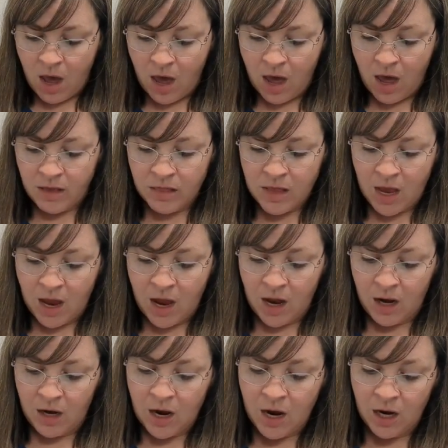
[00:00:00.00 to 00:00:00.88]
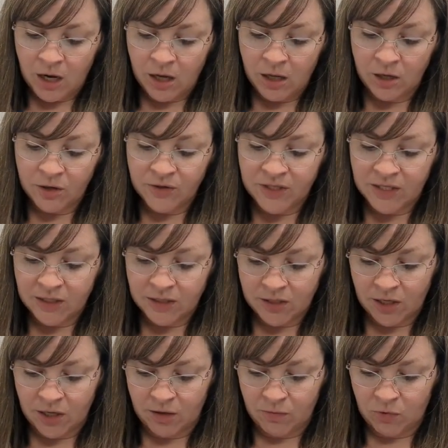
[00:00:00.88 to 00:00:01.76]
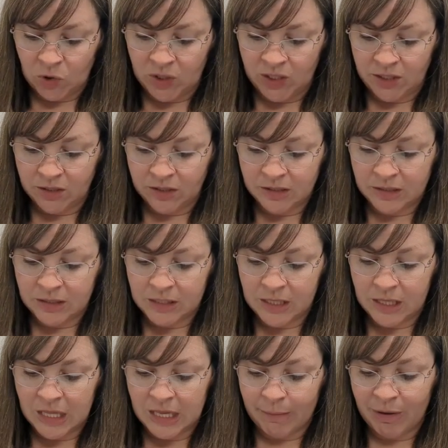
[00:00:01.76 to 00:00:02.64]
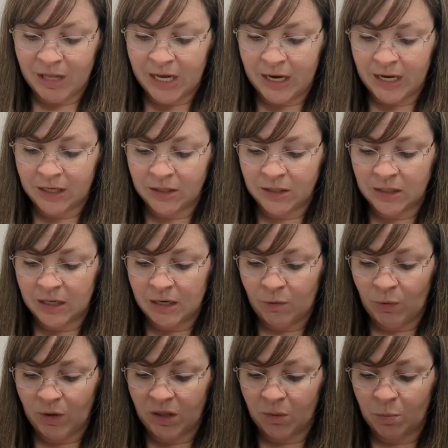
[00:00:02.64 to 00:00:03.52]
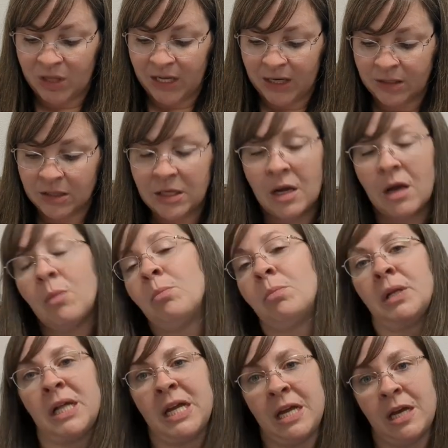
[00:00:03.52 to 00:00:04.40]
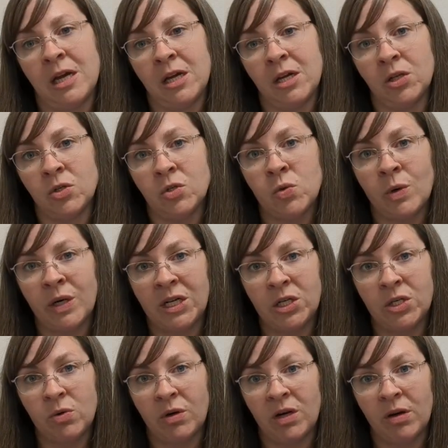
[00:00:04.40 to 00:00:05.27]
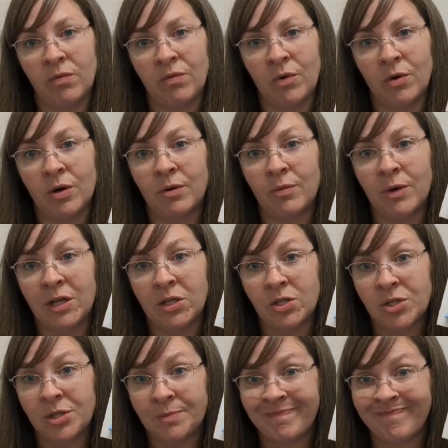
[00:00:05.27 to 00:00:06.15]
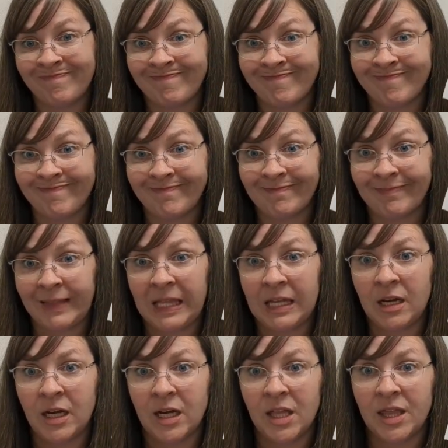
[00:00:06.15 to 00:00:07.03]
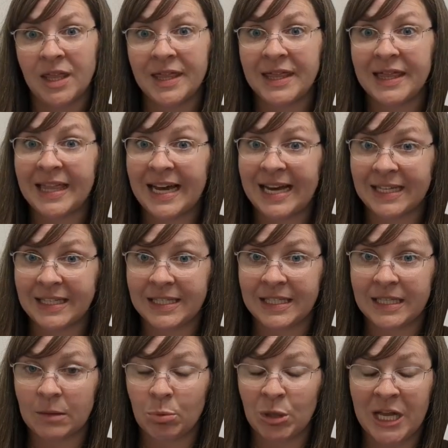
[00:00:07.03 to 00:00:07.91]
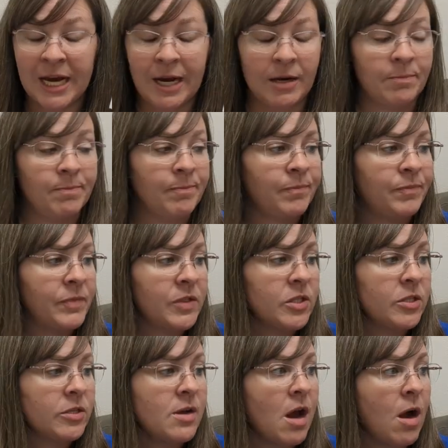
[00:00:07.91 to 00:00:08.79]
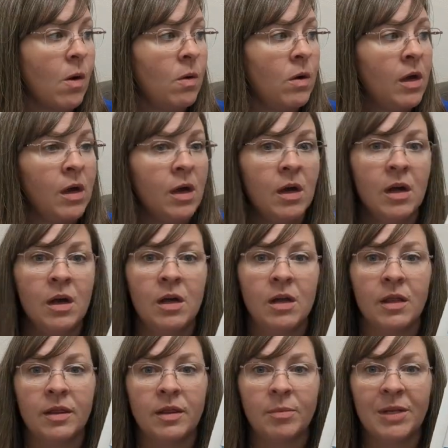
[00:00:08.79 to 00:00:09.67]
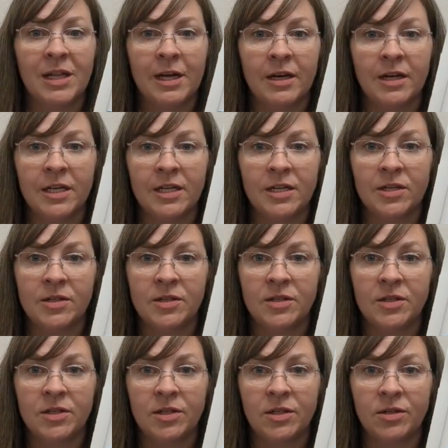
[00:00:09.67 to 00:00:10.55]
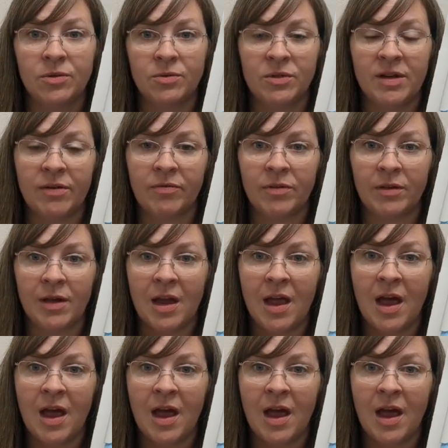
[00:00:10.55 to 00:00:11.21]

And then closing ceremonies, the plan with a plan to complete in 2024, which that's the plan. So the plan is to definitely